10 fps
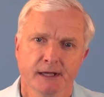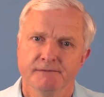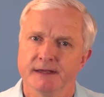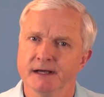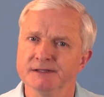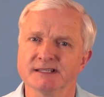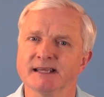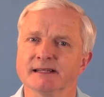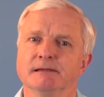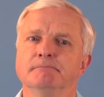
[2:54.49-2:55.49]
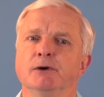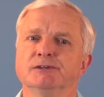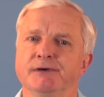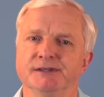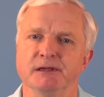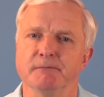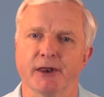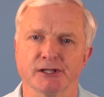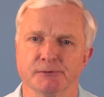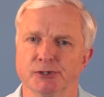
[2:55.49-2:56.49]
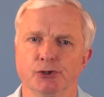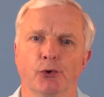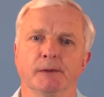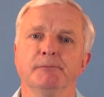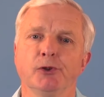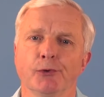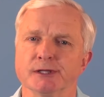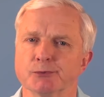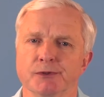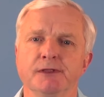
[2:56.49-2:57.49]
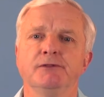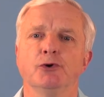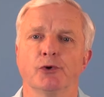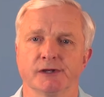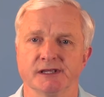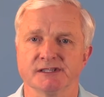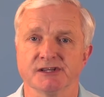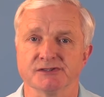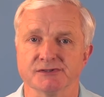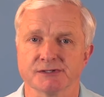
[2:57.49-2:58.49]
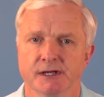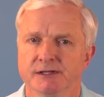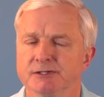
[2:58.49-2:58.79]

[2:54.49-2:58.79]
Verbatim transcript: they aren't exactly motivating management nor employees within the organizations